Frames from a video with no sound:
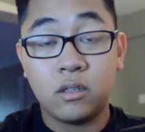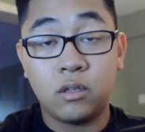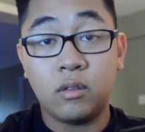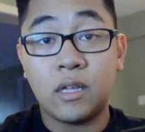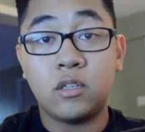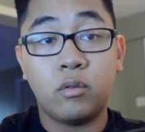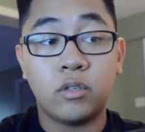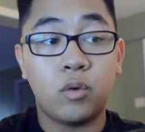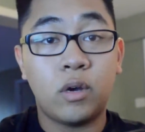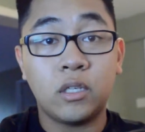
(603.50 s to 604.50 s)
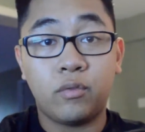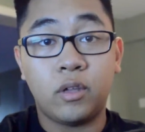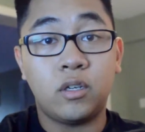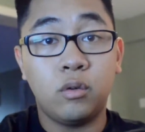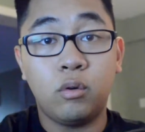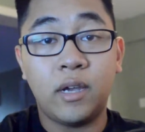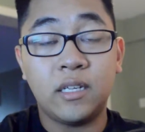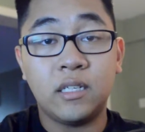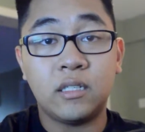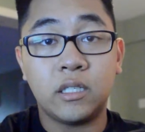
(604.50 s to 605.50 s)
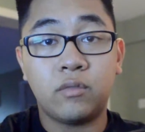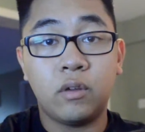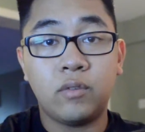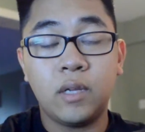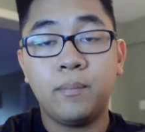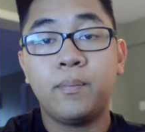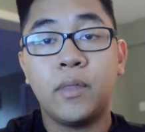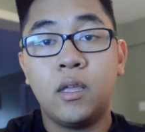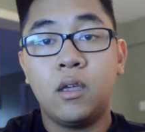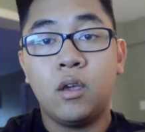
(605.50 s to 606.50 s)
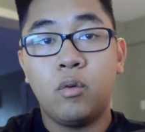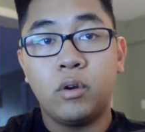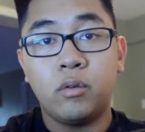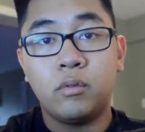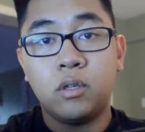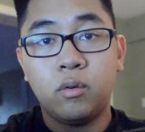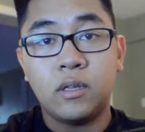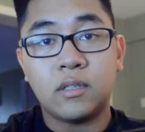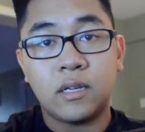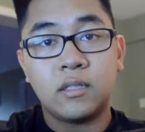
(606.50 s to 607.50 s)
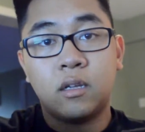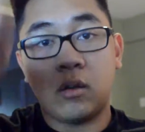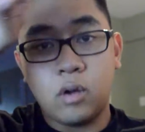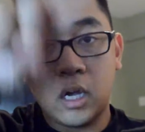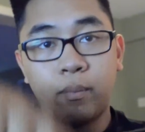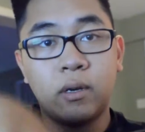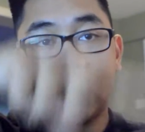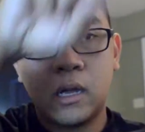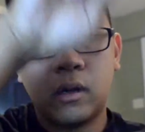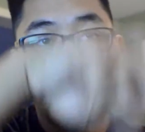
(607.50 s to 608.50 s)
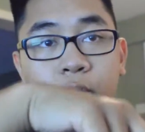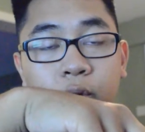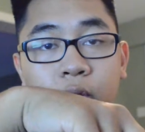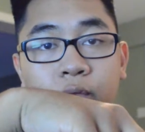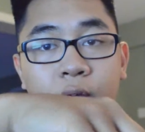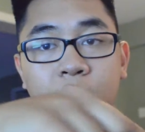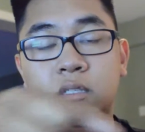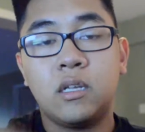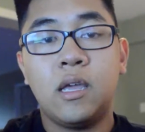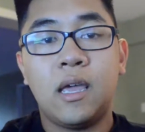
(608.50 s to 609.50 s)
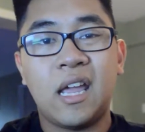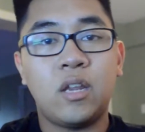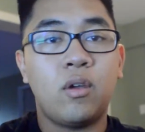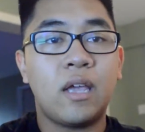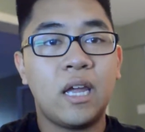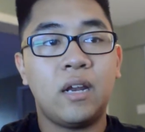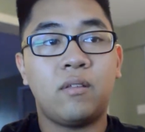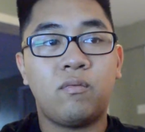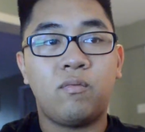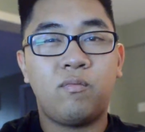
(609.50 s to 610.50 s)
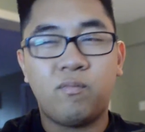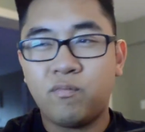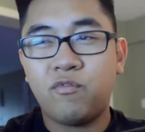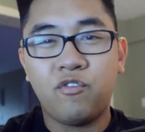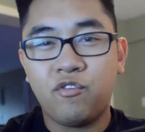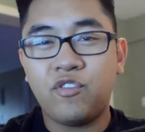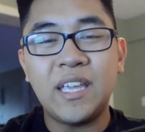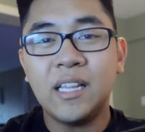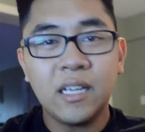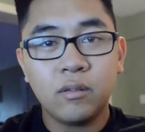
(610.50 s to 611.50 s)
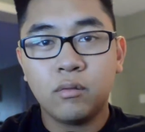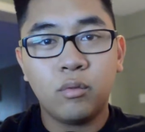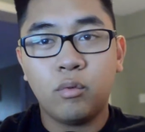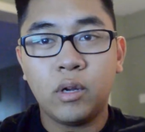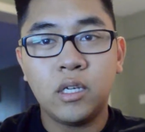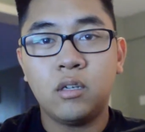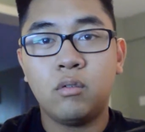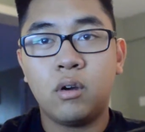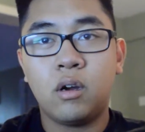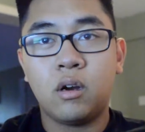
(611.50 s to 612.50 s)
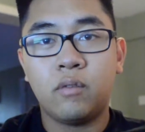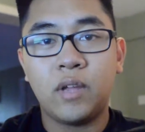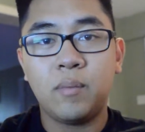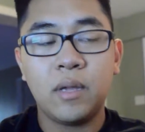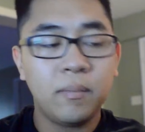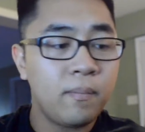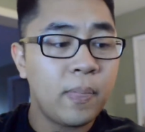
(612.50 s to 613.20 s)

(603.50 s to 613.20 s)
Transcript: to that 200 watts for the dual 18650, what it would do is, like I said, go up and down a lot really fast, and you can kind of feel it when you are vaping.